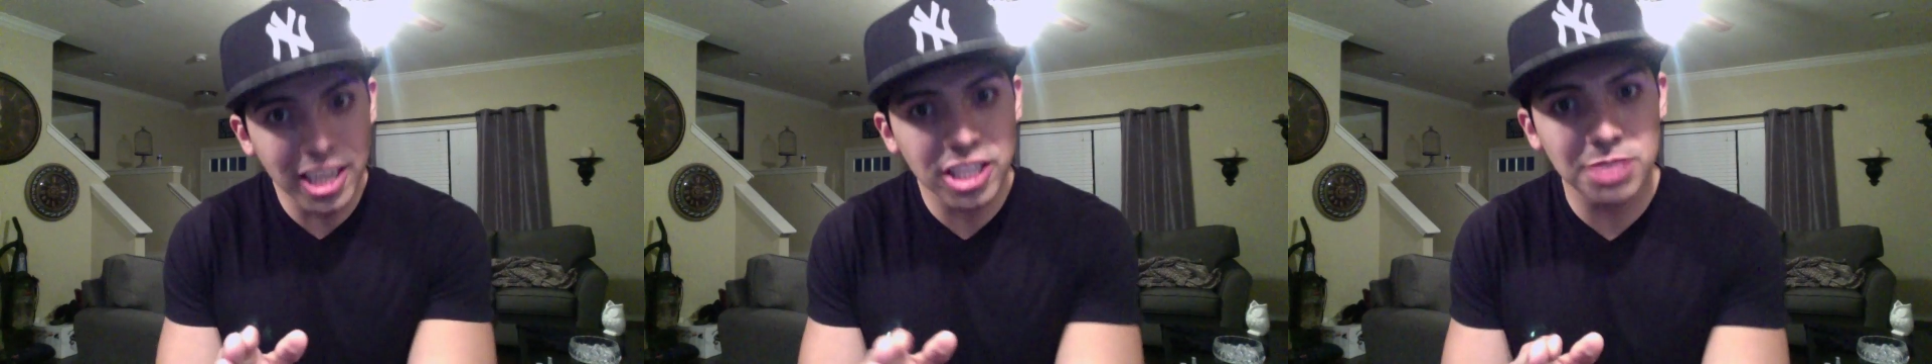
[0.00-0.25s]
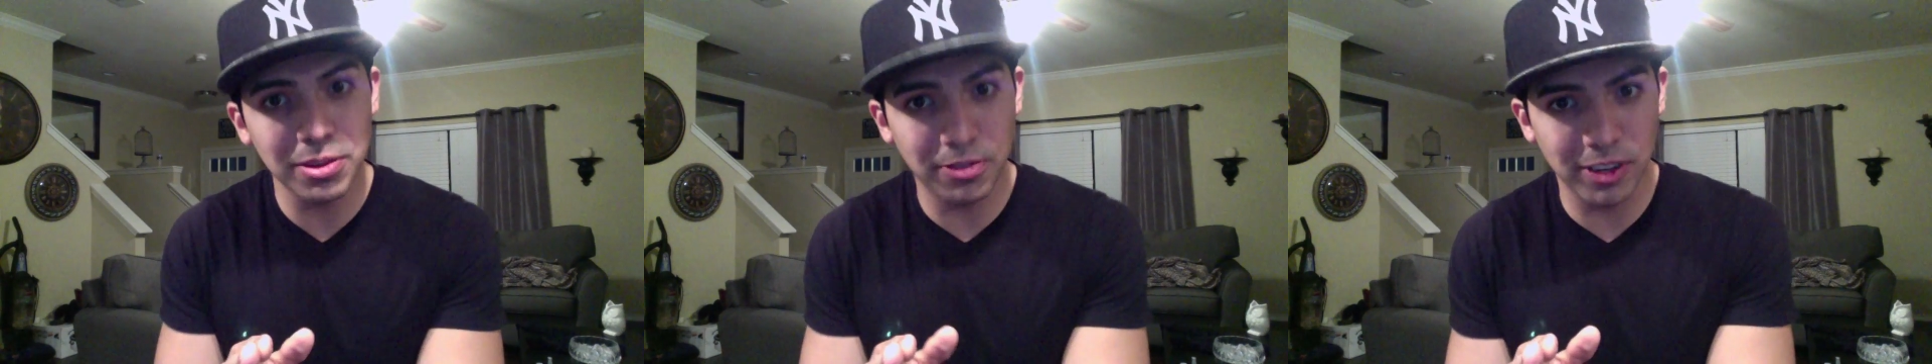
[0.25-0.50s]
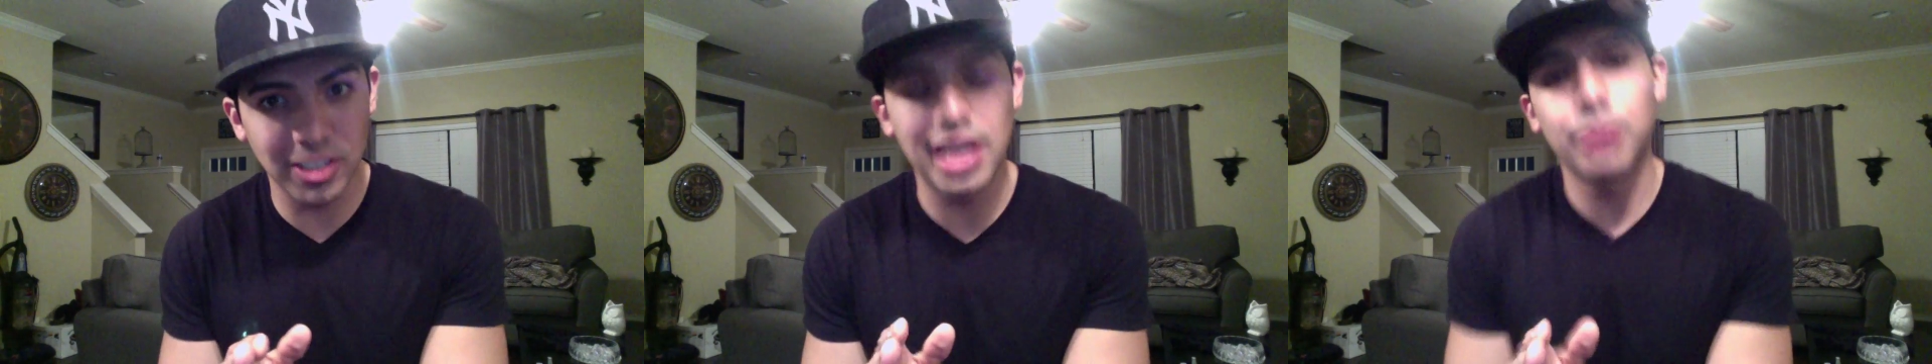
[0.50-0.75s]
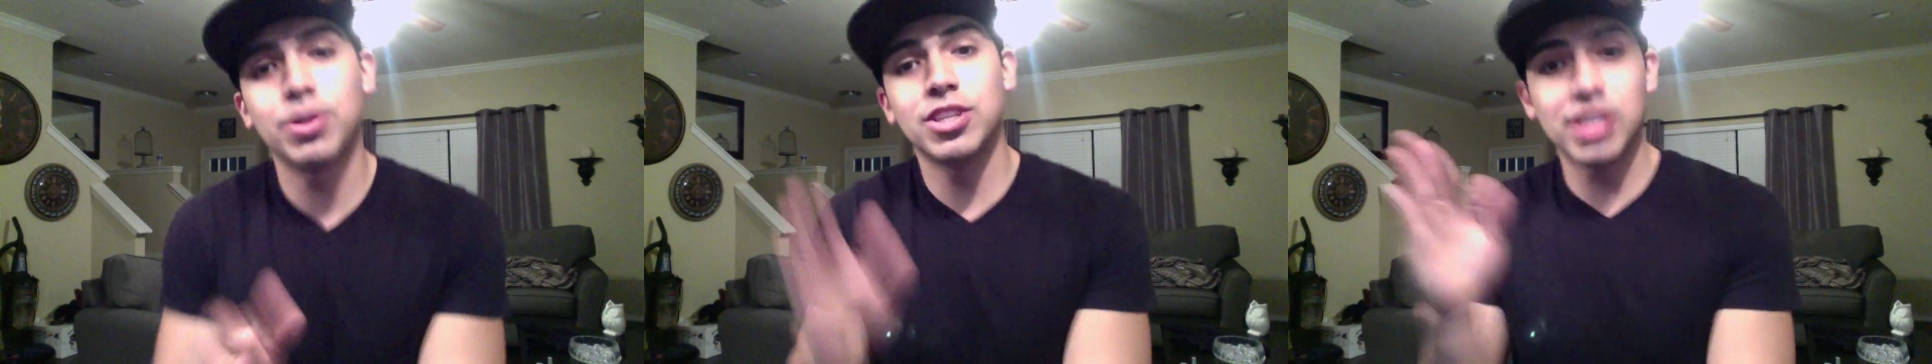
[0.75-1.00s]
is my first
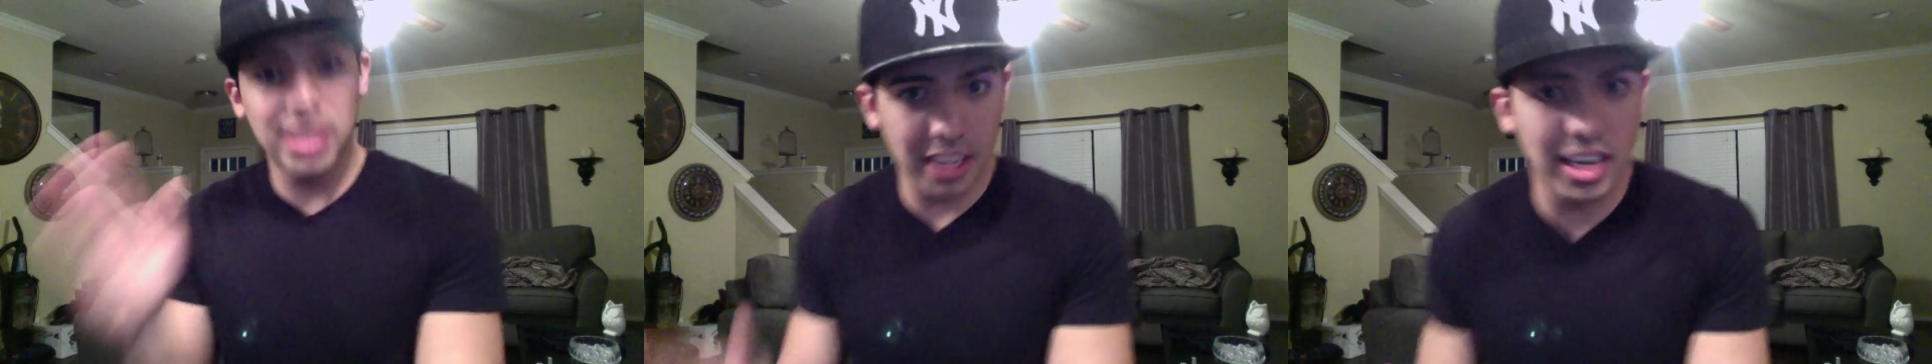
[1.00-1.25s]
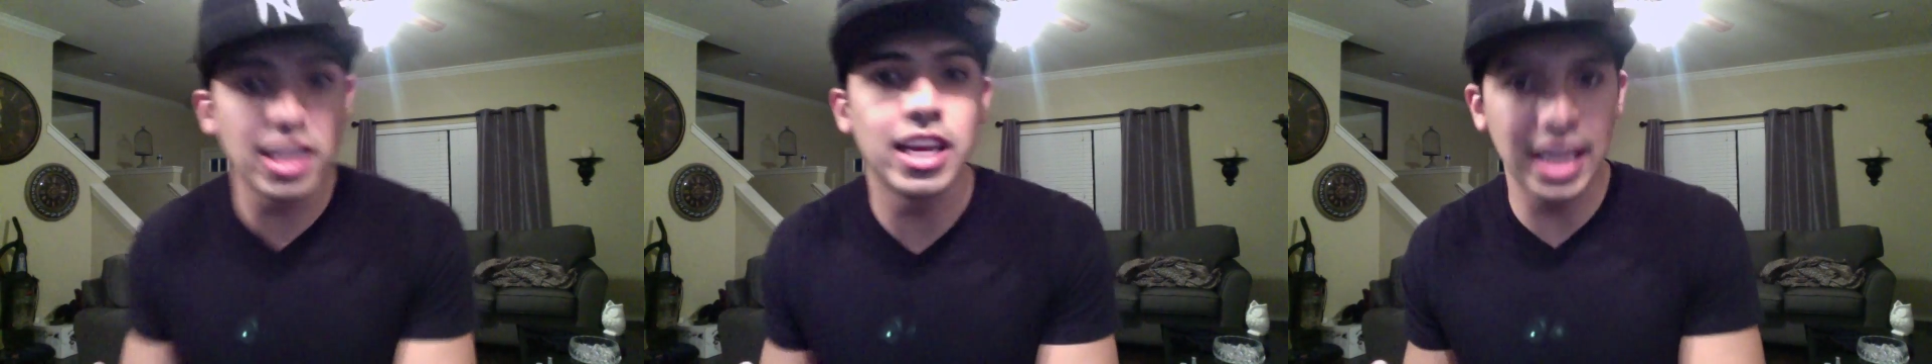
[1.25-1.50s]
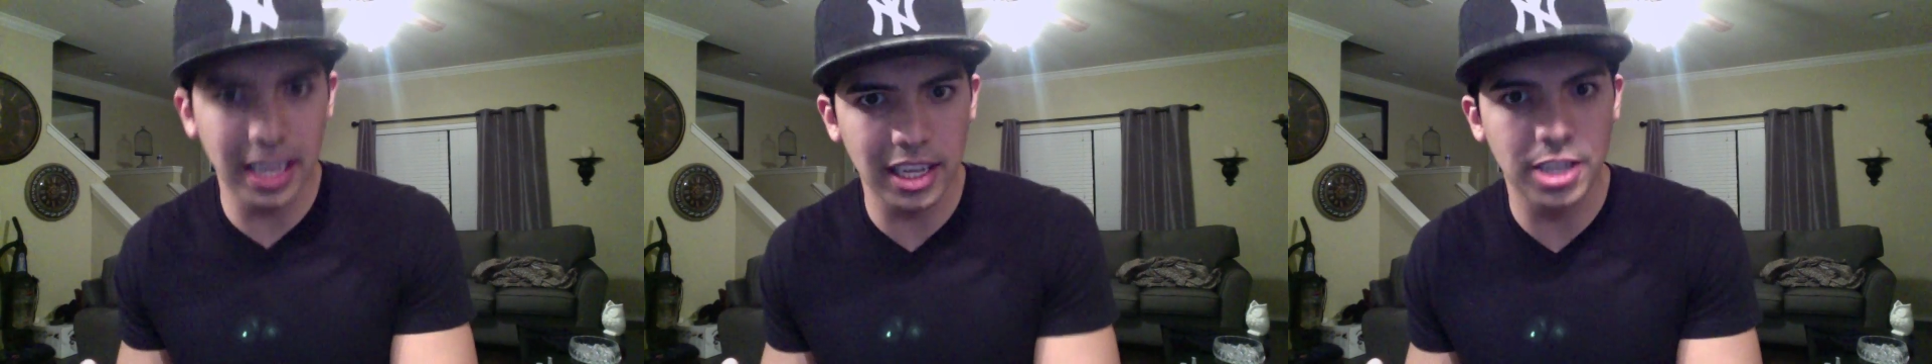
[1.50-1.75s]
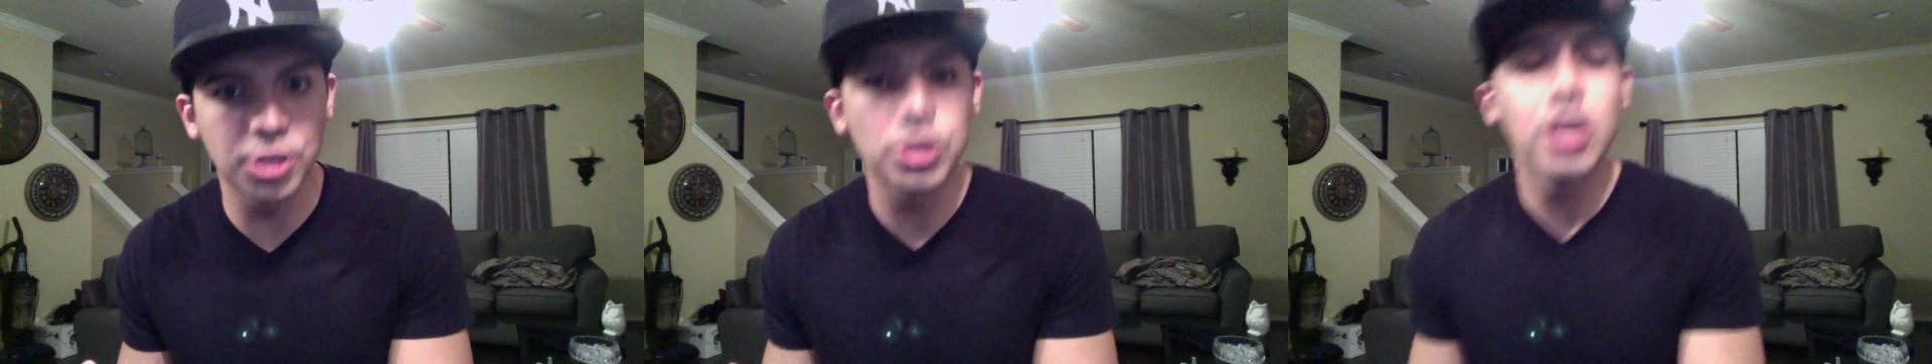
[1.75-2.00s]
language and then
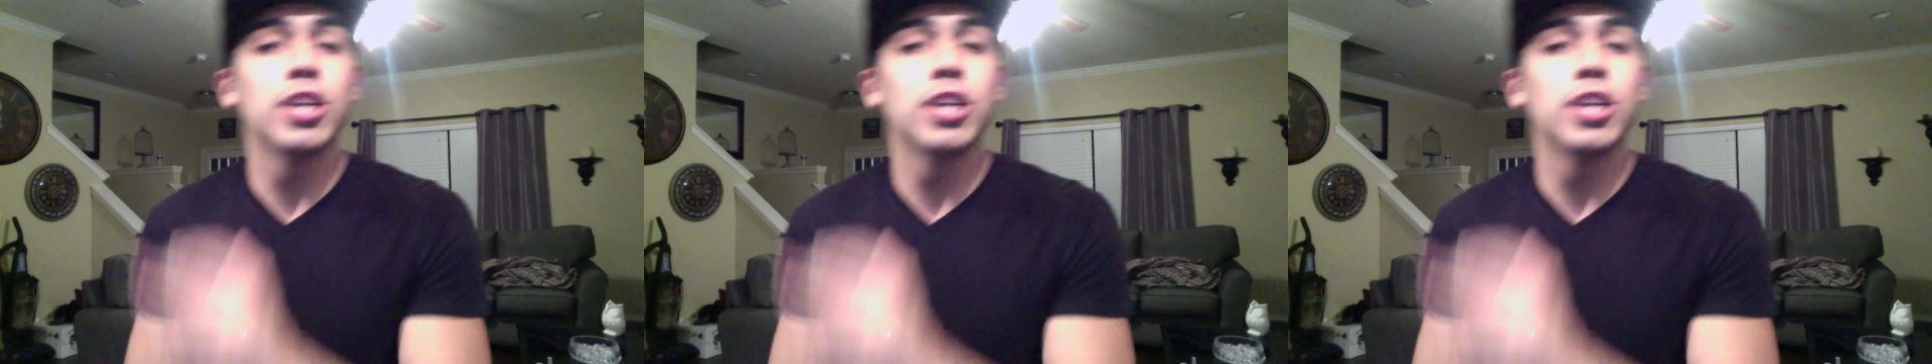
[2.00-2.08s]
English.